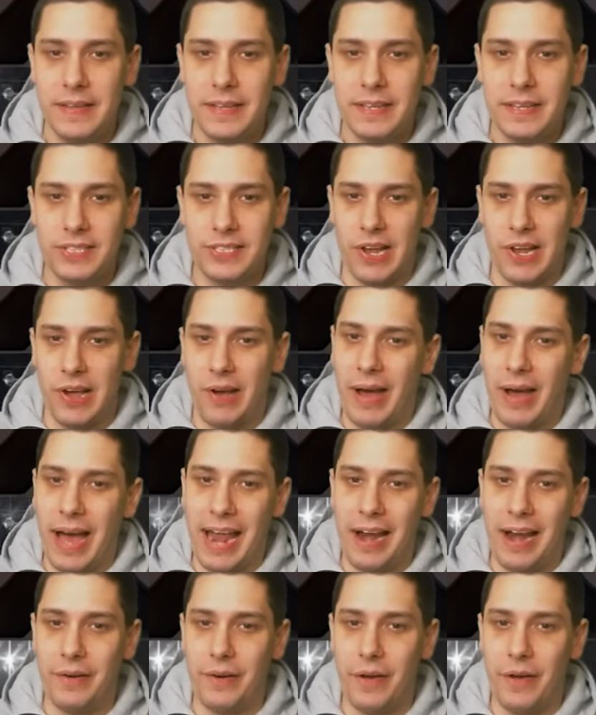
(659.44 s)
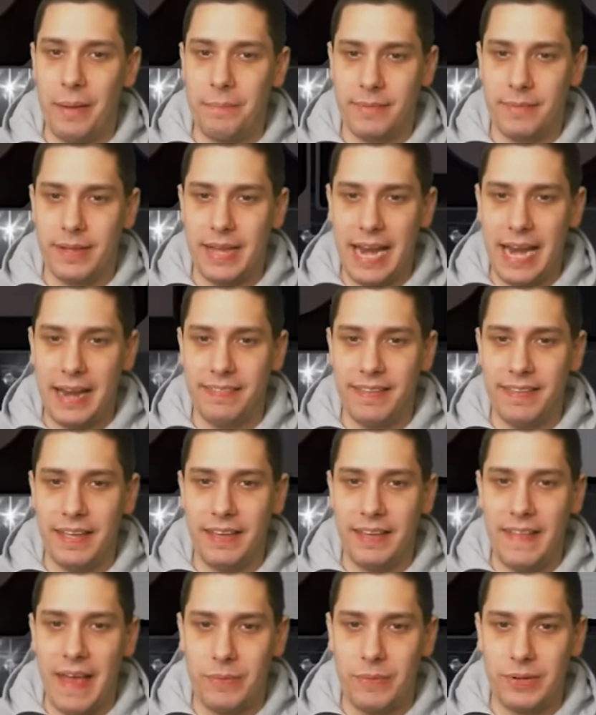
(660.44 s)
So, I don't know. I'm kind of thinking
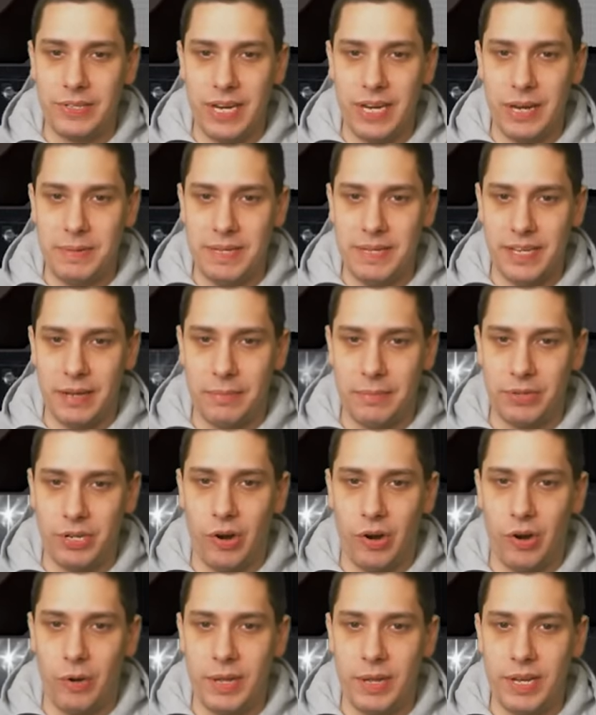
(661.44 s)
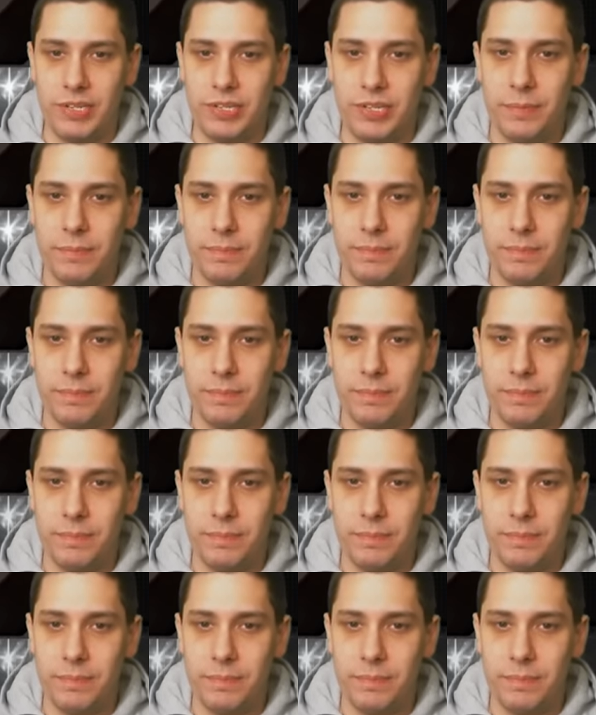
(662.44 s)
that one's going to be something garbage.